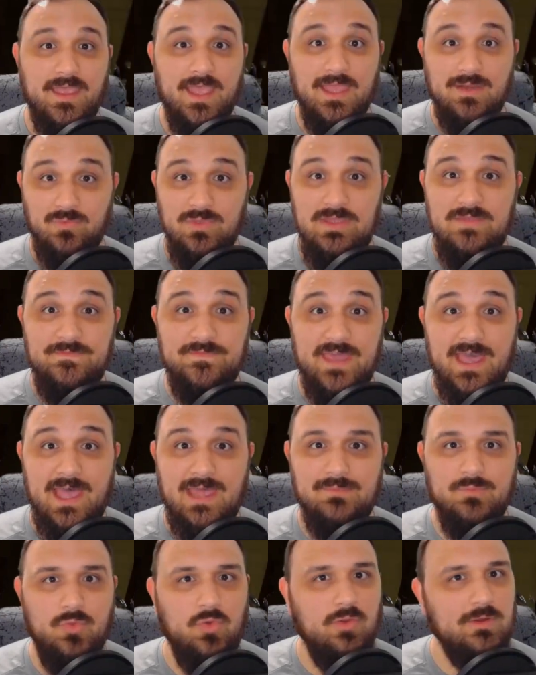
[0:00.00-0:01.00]
And we've
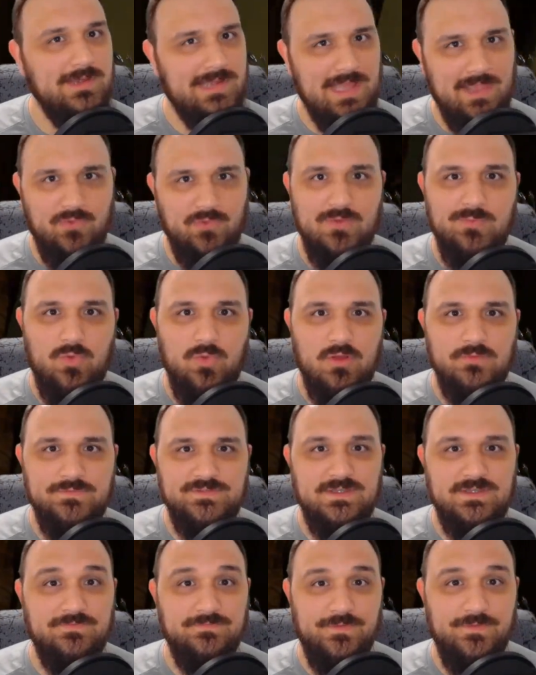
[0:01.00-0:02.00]
got more necromorphs
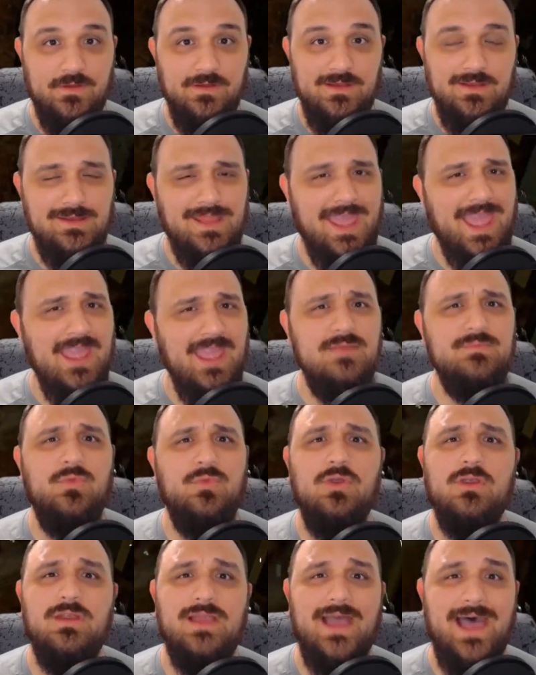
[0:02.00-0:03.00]
converted and
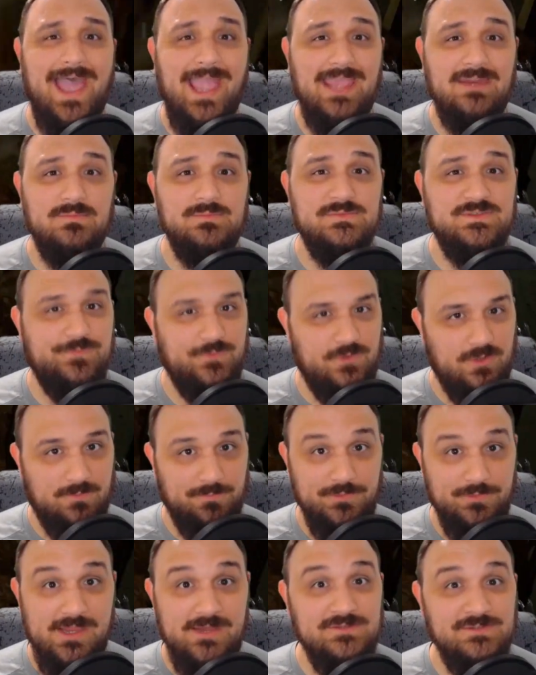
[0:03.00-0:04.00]
more items for your
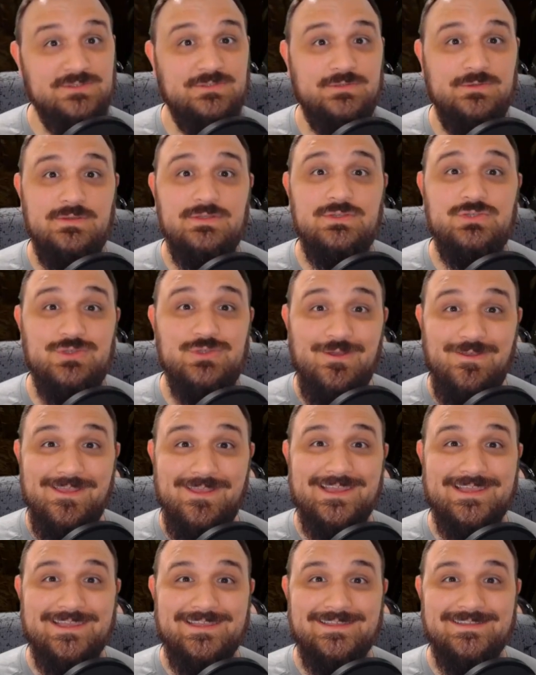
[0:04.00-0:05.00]
players to
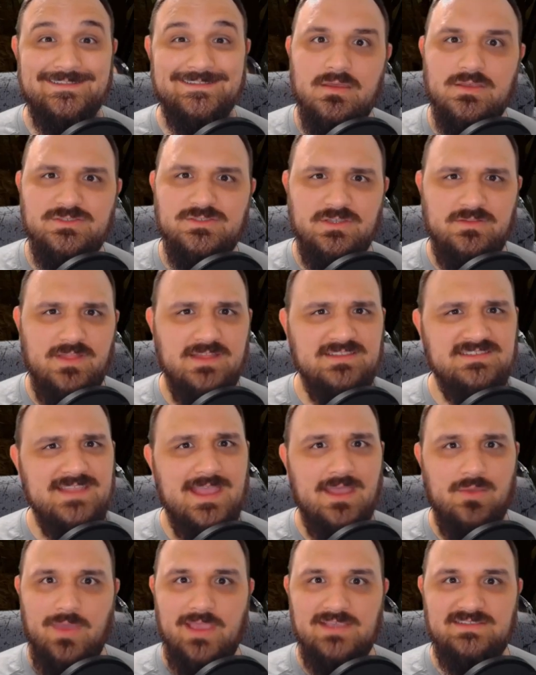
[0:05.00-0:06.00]
enjoy. So let's
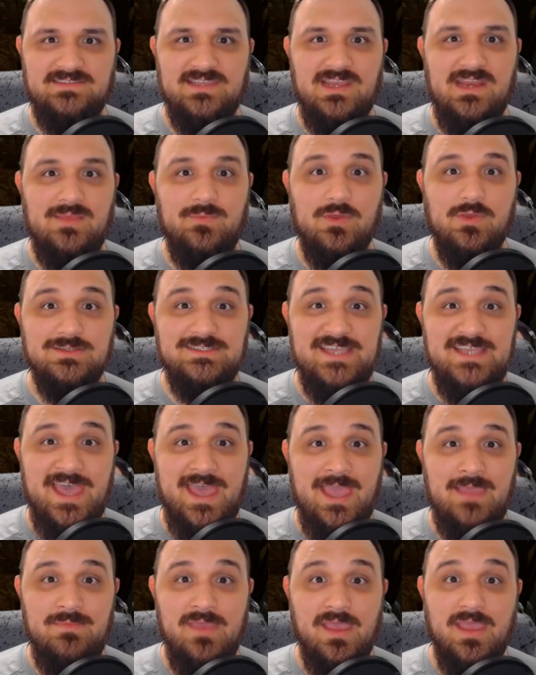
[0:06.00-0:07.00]
not waste any more
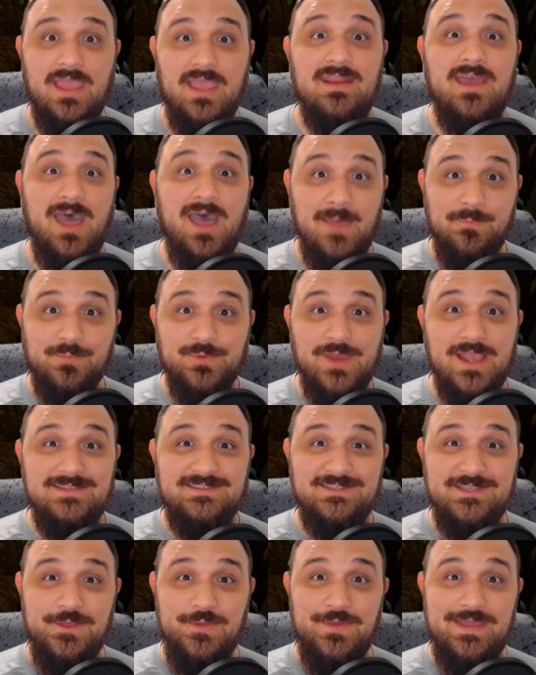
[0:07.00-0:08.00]
time and hop right
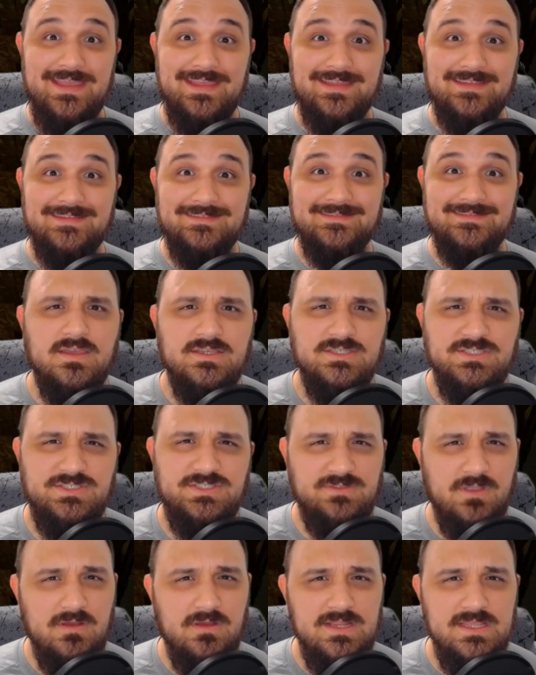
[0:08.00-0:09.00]
to it!
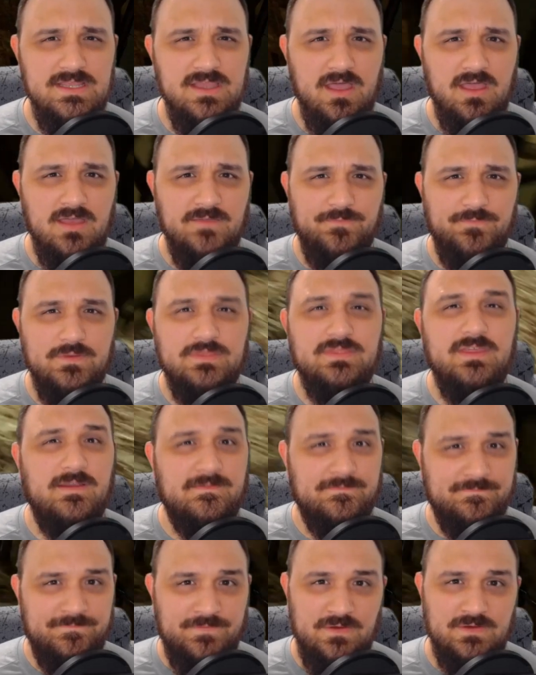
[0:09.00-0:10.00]
Starting off with
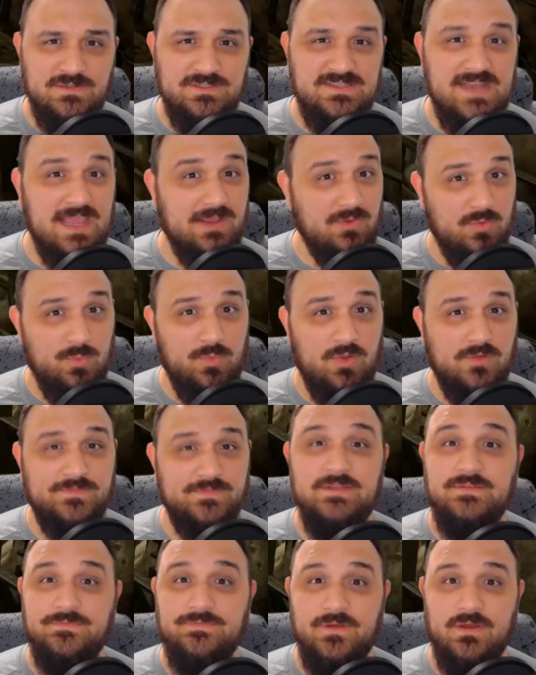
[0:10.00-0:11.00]
our first necromorph
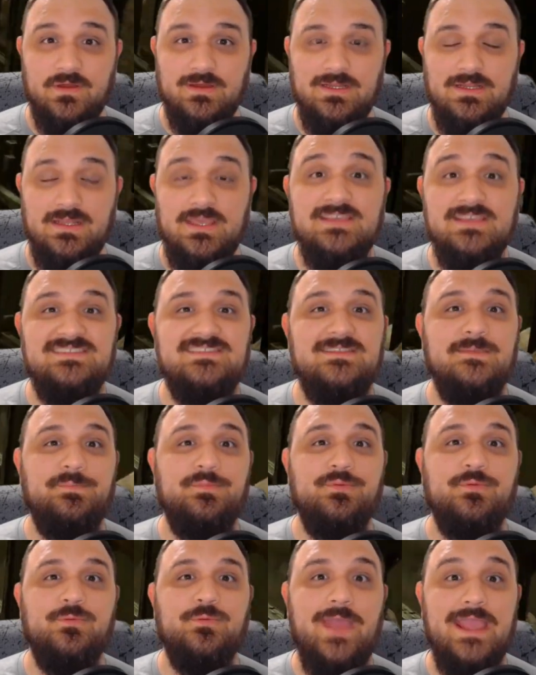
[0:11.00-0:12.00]
converted is the
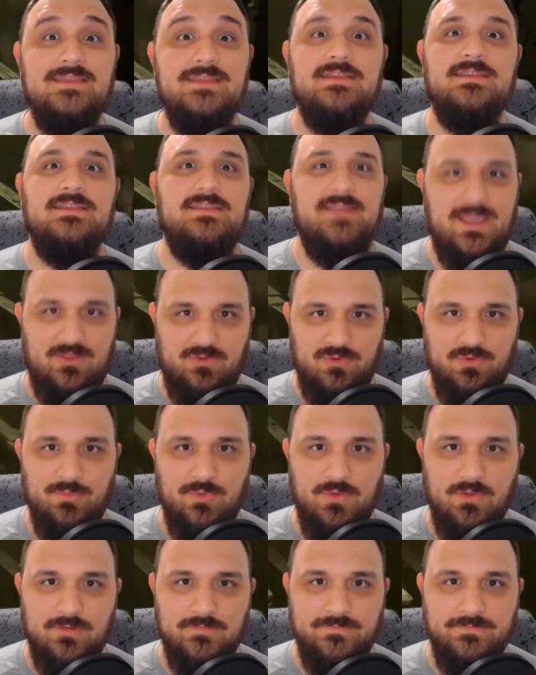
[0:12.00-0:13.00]
pregnant
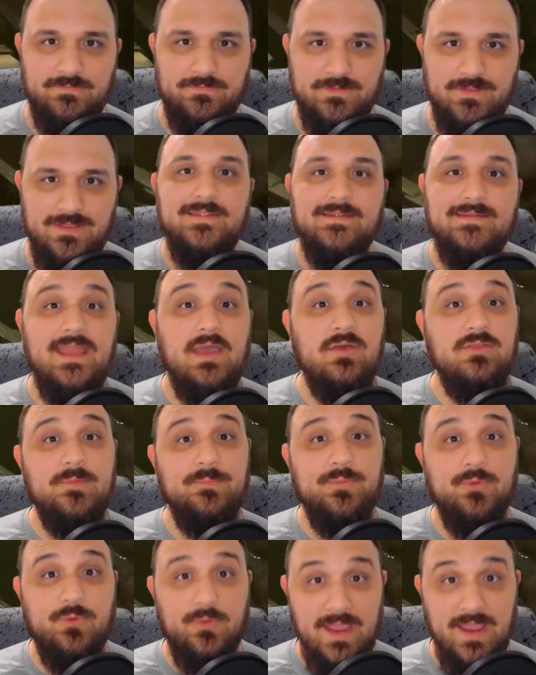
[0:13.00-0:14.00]
necromorph. Now, the
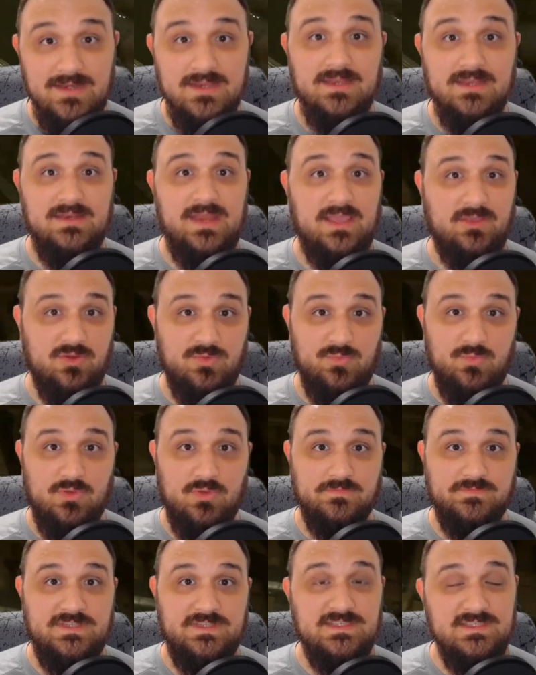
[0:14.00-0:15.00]
pregnant
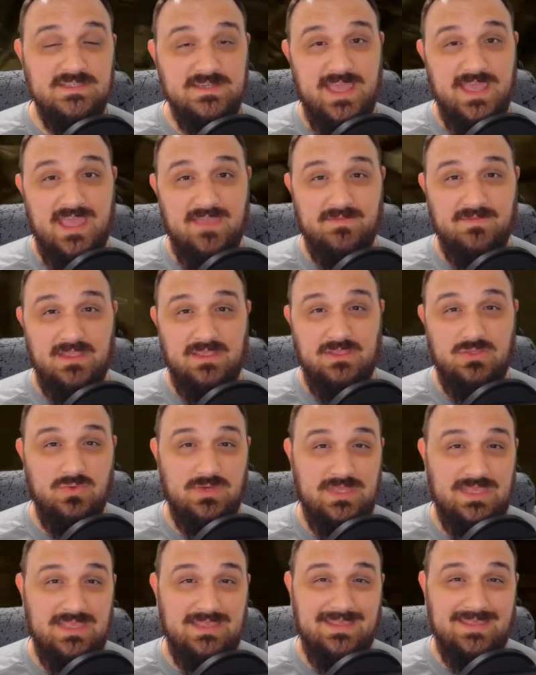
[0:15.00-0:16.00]
necromorph doesn't have any
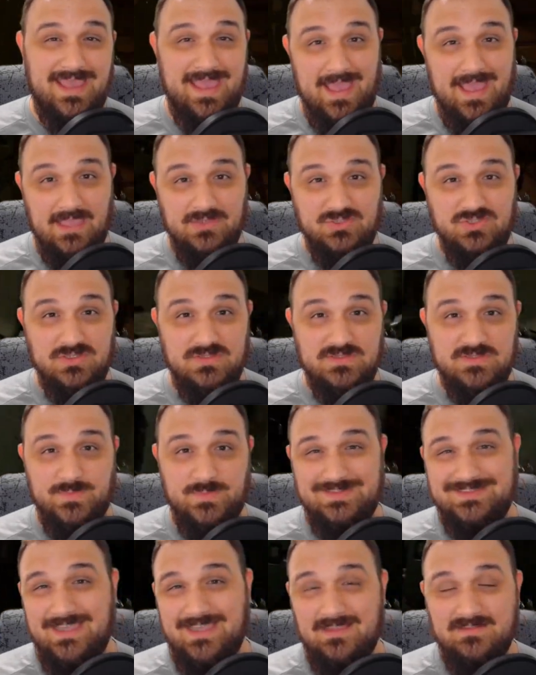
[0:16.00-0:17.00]
unique actions
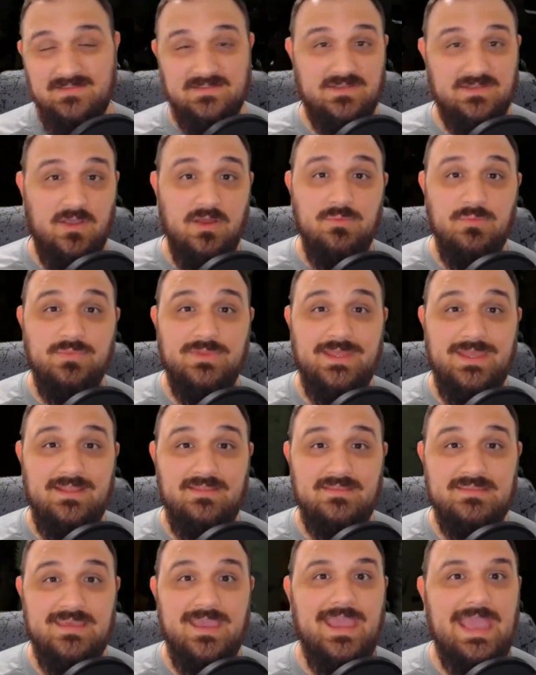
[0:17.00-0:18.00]
besides its arm blades.